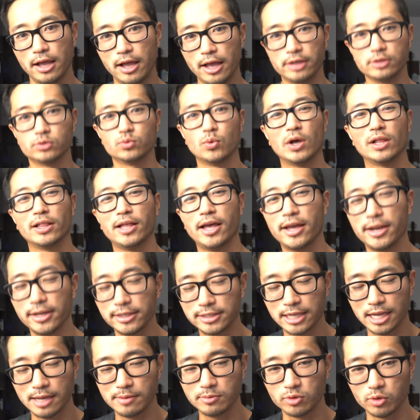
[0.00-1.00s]
as well ahead
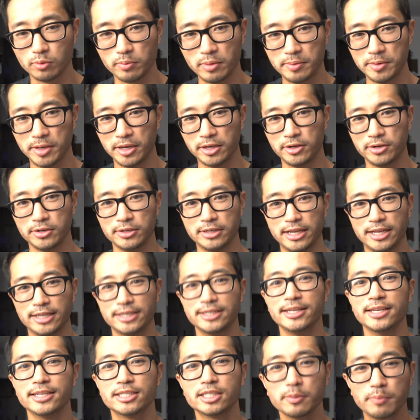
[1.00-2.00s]
of time, so maybe I couldn't
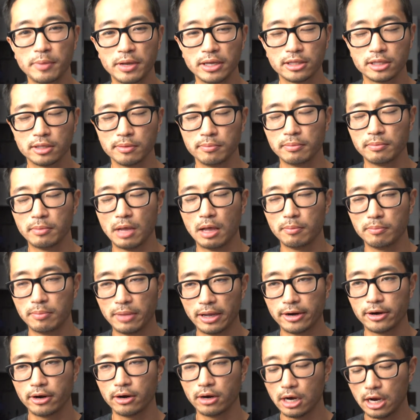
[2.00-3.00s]
anticipate them
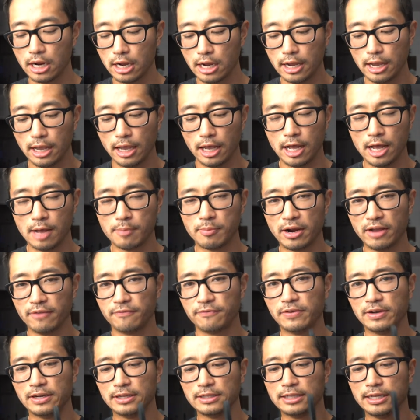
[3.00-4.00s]
better. But I
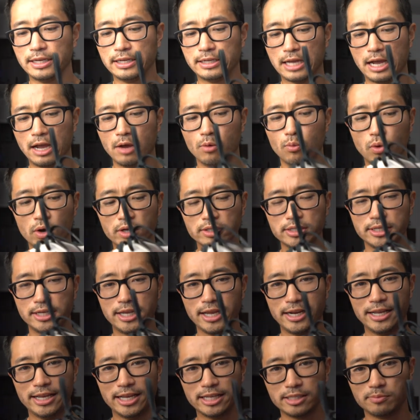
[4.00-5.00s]
felt like I wasn't
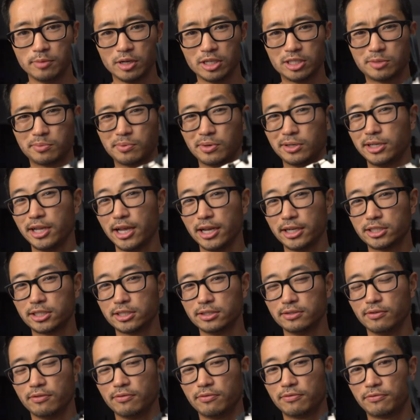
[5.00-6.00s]
getting as much
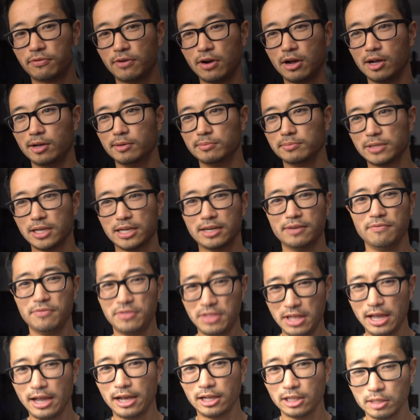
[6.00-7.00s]
protection from kind of
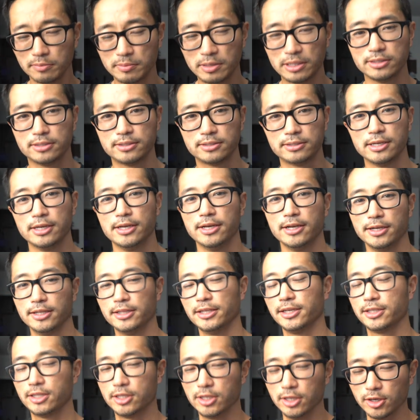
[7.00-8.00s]
the elements,
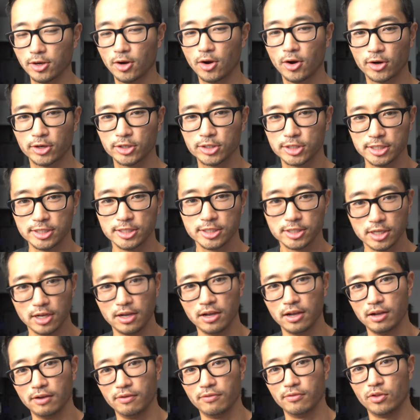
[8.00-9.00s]
like the harshness
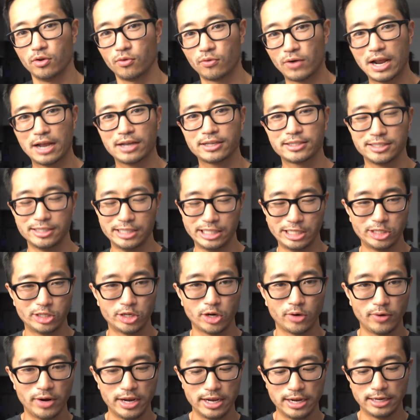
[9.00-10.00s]
of the rocks and the
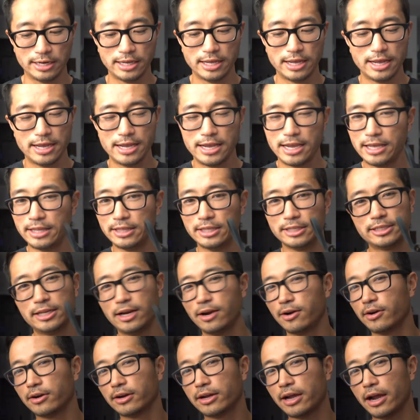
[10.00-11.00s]
terrain in the
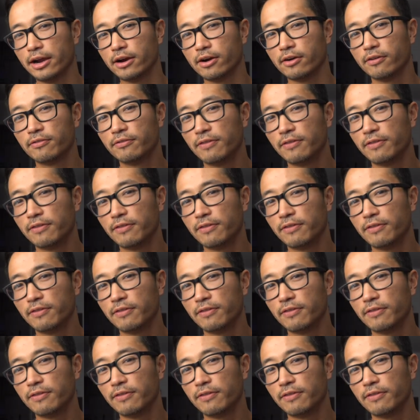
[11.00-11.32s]
Terra Kiger